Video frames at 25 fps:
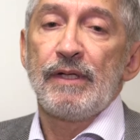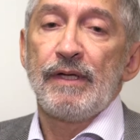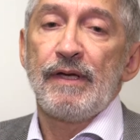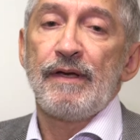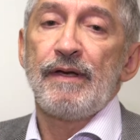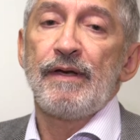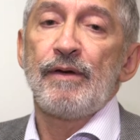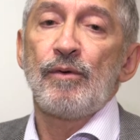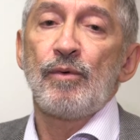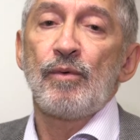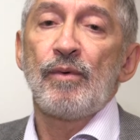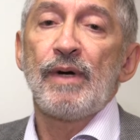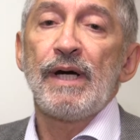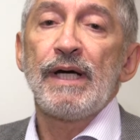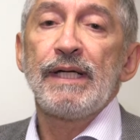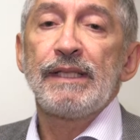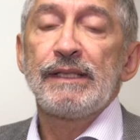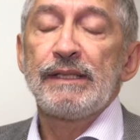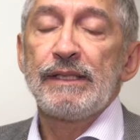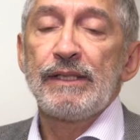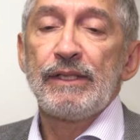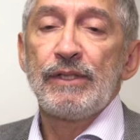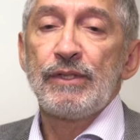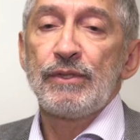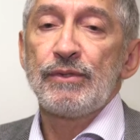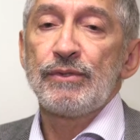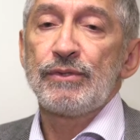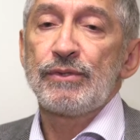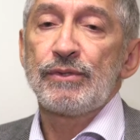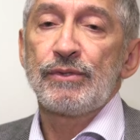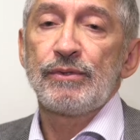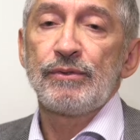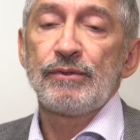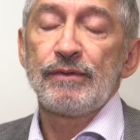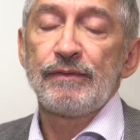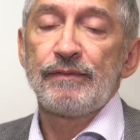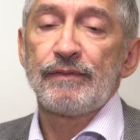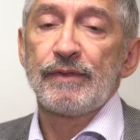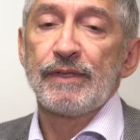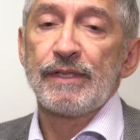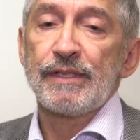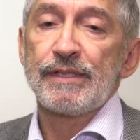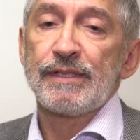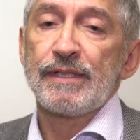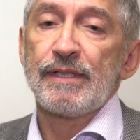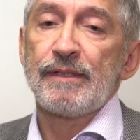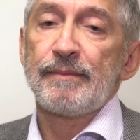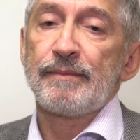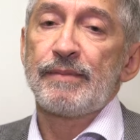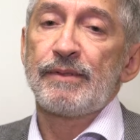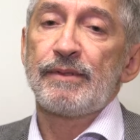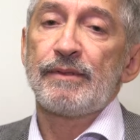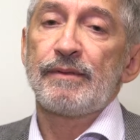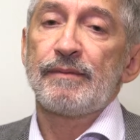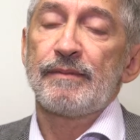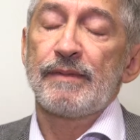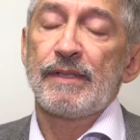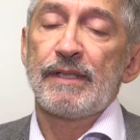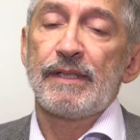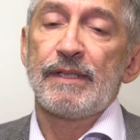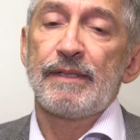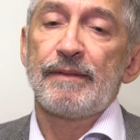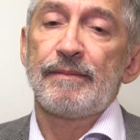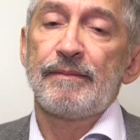A widely used tool, for example,